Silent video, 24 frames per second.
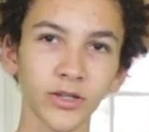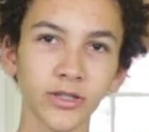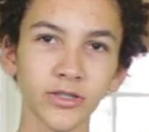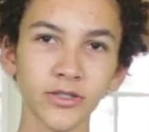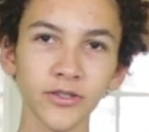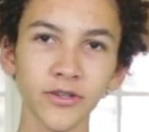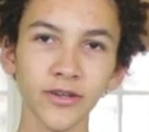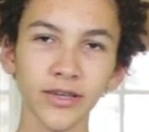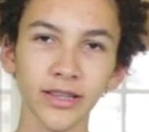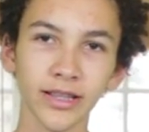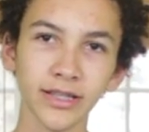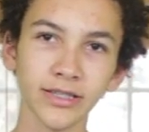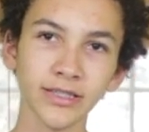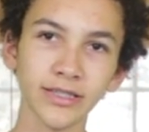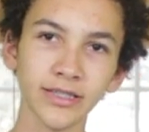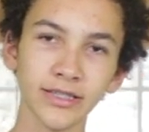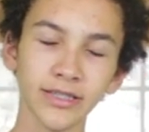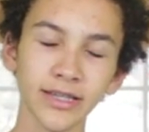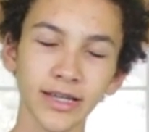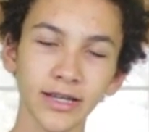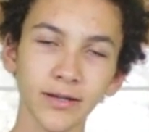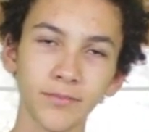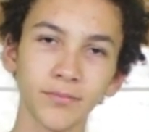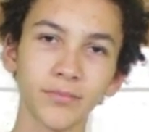So yeah, that's the
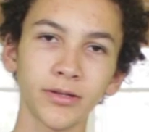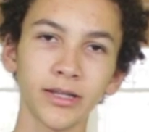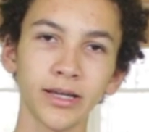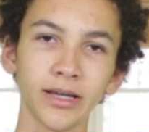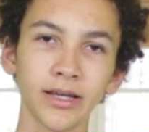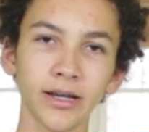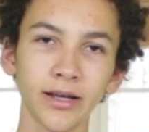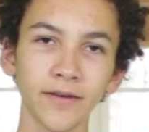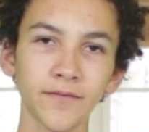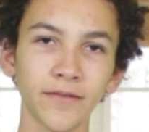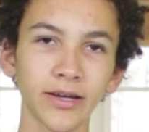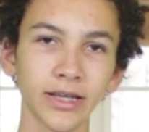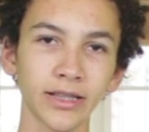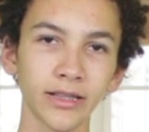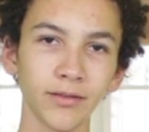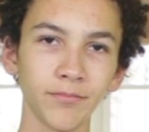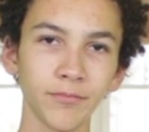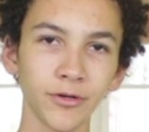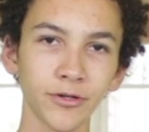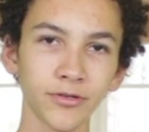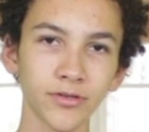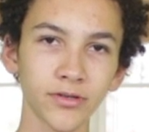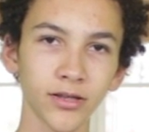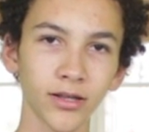second plant I've had the
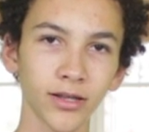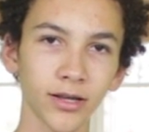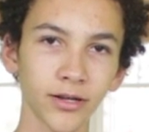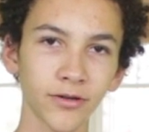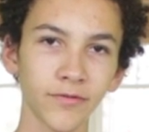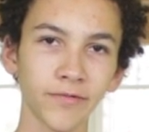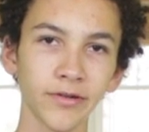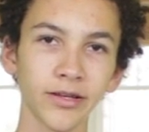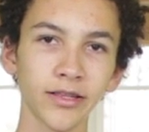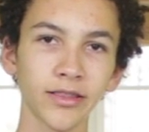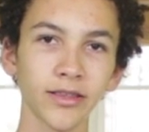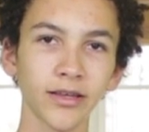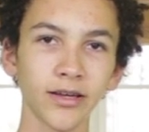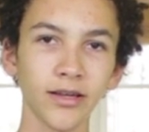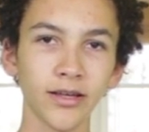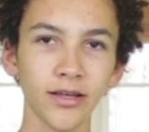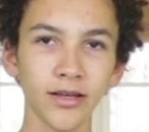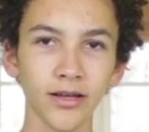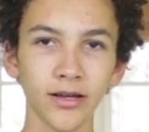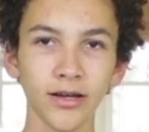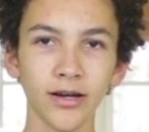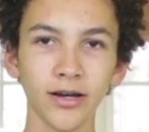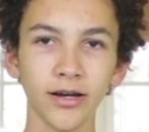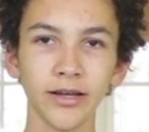most luck with
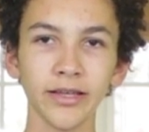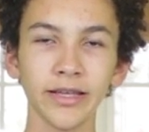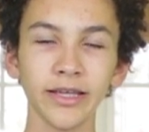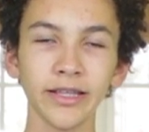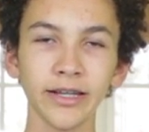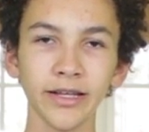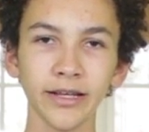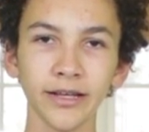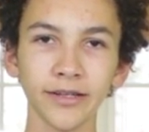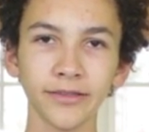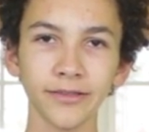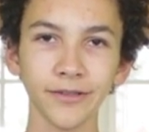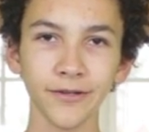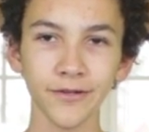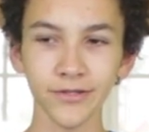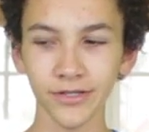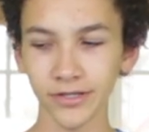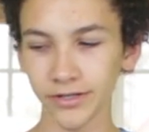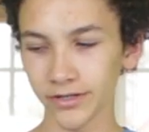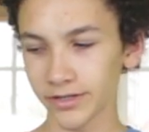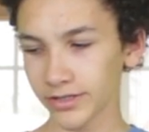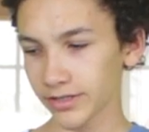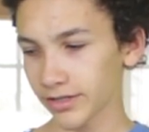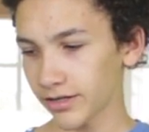in
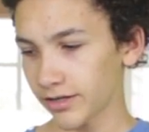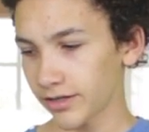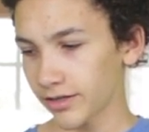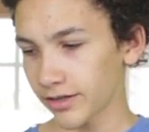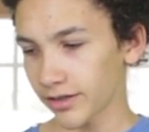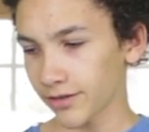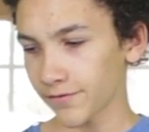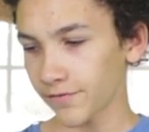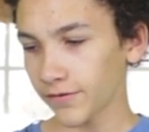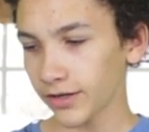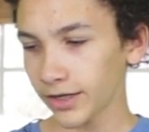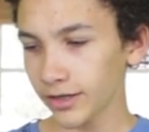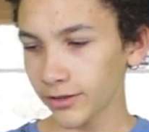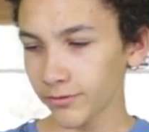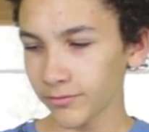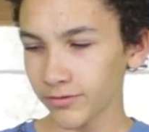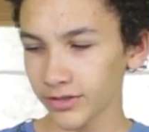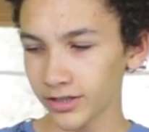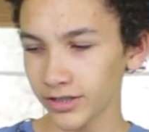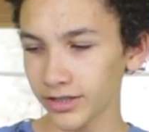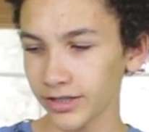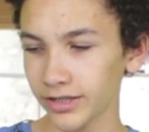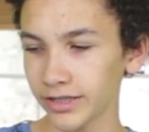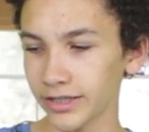enclosures. The final
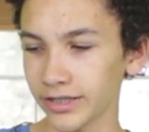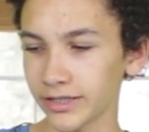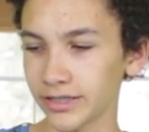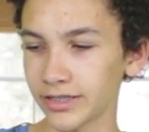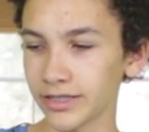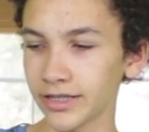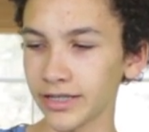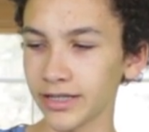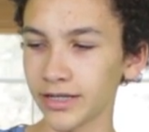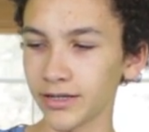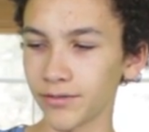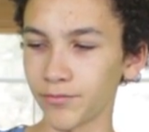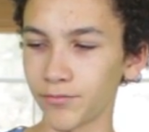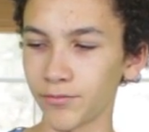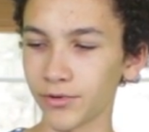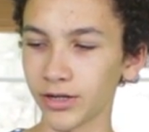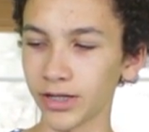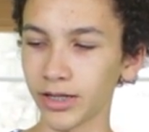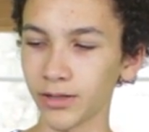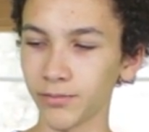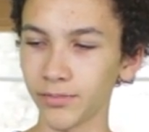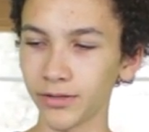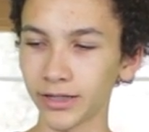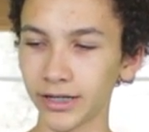one is the
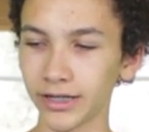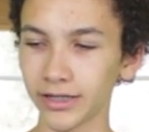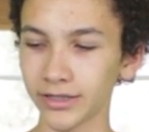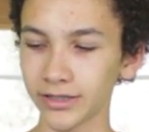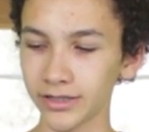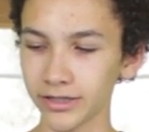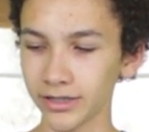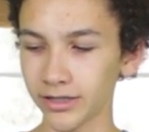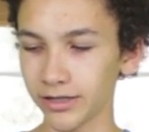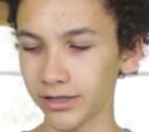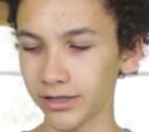umbrella plant.